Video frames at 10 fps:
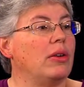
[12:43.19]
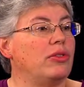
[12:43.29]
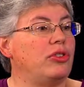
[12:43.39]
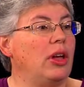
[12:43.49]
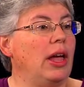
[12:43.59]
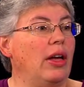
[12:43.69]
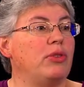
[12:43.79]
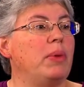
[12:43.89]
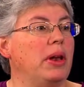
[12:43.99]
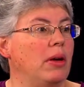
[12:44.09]
she has
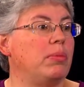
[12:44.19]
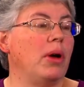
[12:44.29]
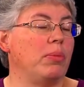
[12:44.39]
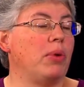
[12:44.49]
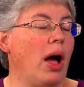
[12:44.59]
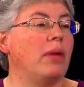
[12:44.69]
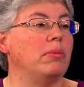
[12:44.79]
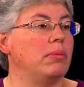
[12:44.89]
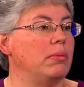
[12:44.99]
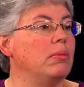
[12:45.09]
been a, a prime